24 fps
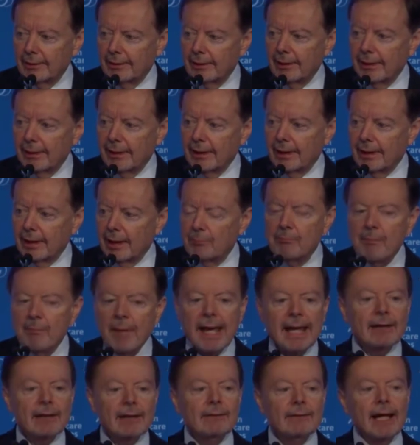a
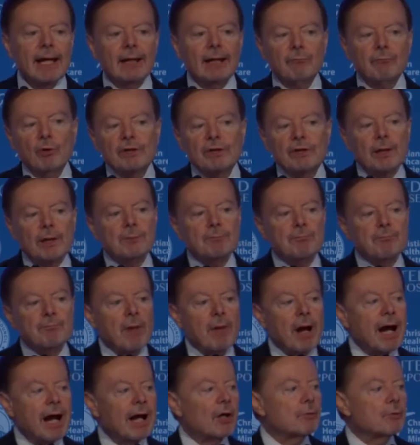man that was
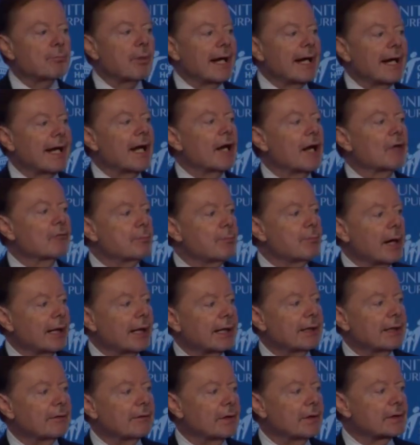admired by everybody in
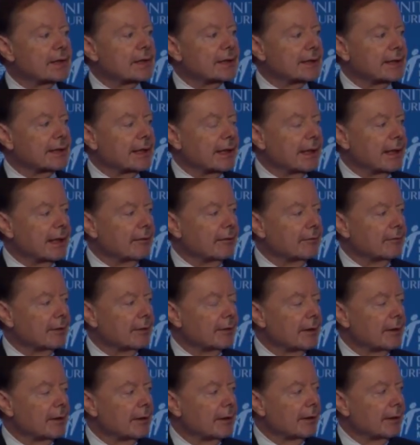this city.
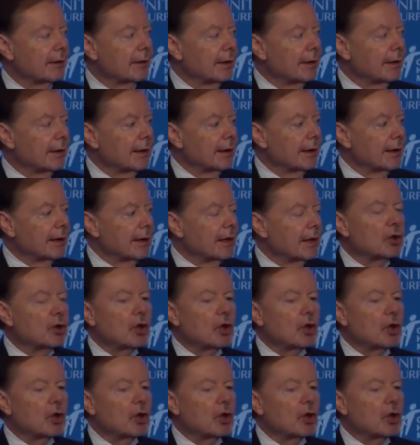He goes